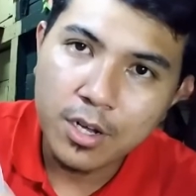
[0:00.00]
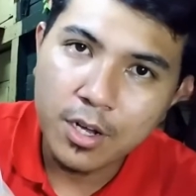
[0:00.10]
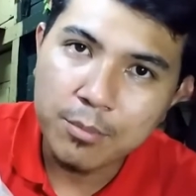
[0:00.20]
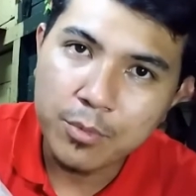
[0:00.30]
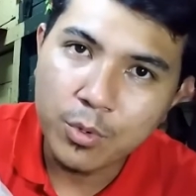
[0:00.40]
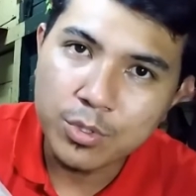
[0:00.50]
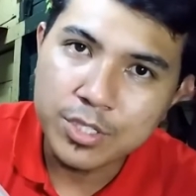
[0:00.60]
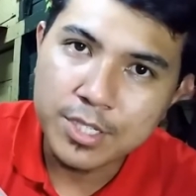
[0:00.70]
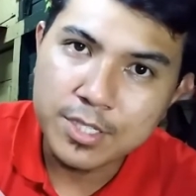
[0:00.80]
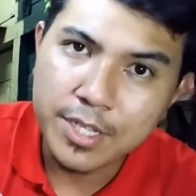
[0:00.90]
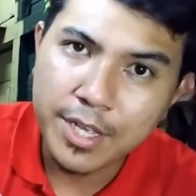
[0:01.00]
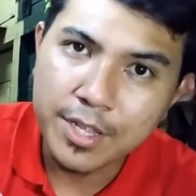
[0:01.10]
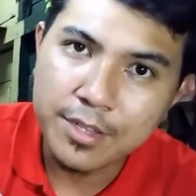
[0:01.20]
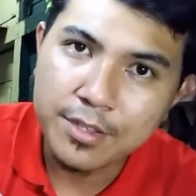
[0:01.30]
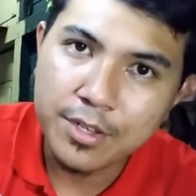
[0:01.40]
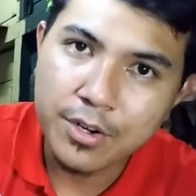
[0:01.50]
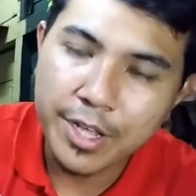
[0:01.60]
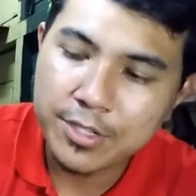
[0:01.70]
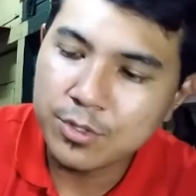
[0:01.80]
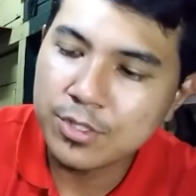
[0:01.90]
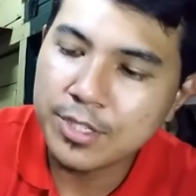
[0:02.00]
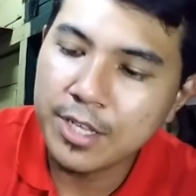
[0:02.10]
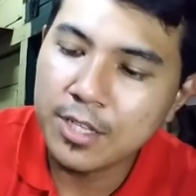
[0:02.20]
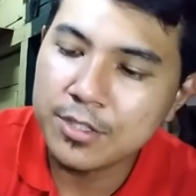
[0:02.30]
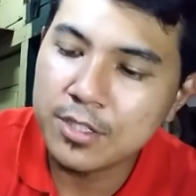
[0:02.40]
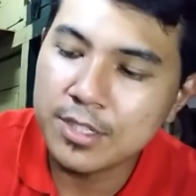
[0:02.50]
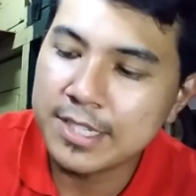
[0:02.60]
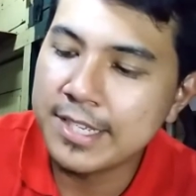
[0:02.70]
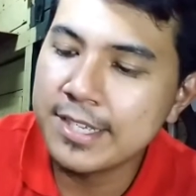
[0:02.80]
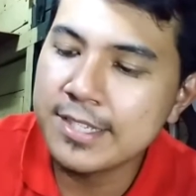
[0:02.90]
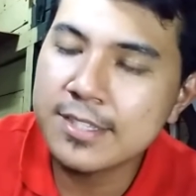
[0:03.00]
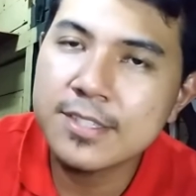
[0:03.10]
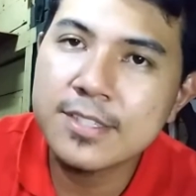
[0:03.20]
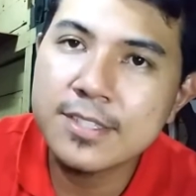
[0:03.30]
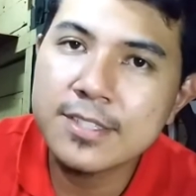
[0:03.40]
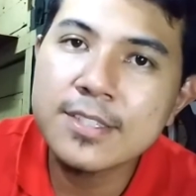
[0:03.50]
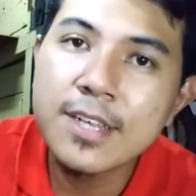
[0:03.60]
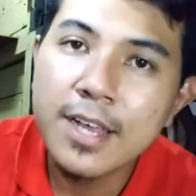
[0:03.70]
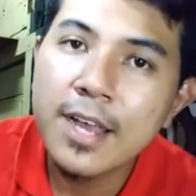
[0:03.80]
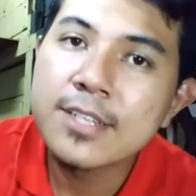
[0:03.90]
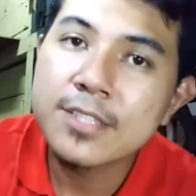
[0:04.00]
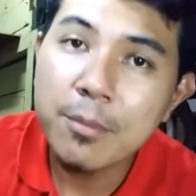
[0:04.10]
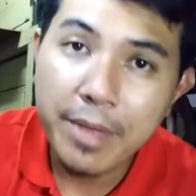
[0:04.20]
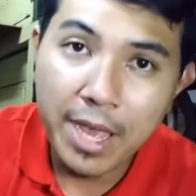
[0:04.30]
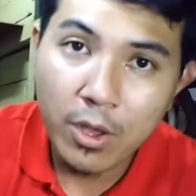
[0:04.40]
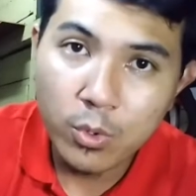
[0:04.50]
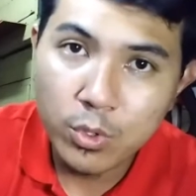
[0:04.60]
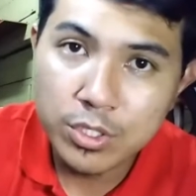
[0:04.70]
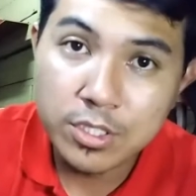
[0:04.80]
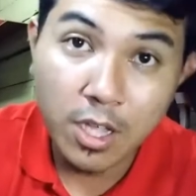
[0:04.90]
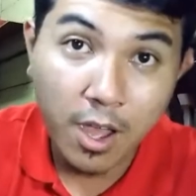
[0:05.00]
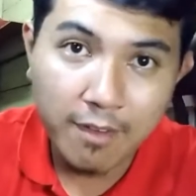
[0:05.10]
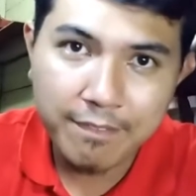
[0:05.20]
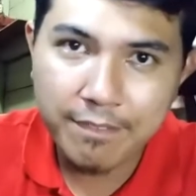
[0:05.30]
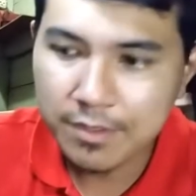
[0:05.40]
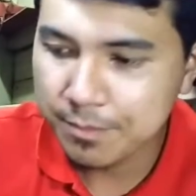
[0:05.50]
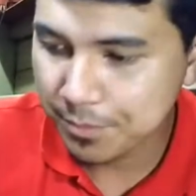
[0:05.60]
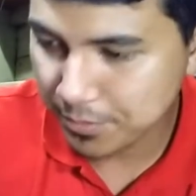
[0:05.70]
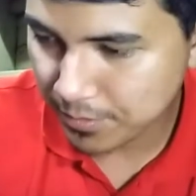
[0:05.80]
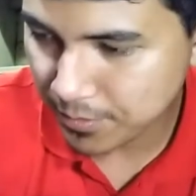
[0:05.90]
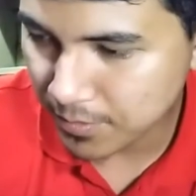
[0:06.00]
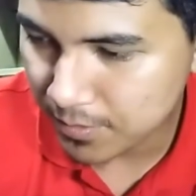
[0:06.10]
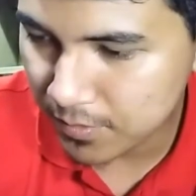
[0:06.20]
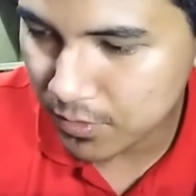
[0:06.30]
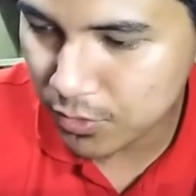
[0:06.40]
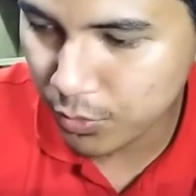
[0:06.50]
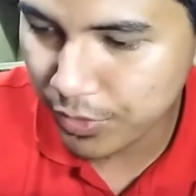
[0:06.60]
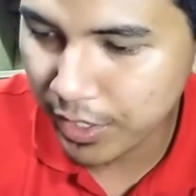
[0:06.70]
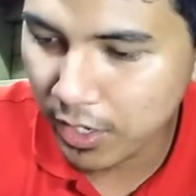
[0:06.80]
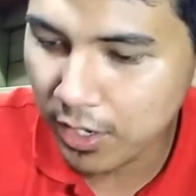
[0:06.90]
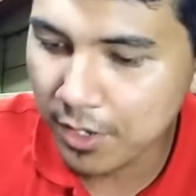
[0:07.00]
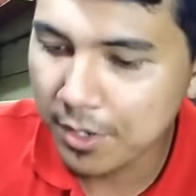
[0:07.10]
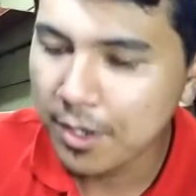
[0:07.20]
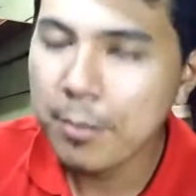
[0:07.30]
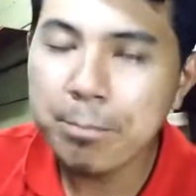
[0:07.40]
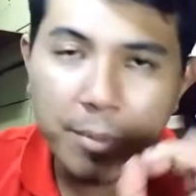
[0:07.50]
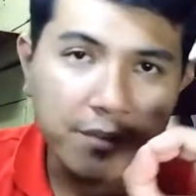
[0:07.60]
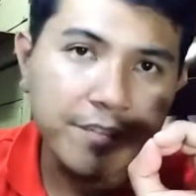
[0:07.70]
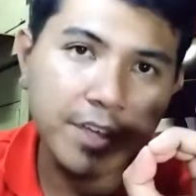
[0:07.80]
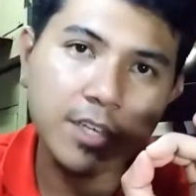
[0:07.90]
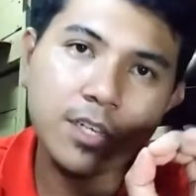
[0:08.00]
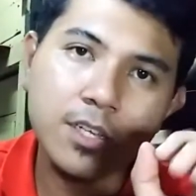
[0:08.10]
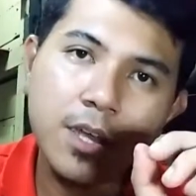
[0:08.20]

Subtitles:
roaches, and their exoskeleton is somehow soft, so they are perfect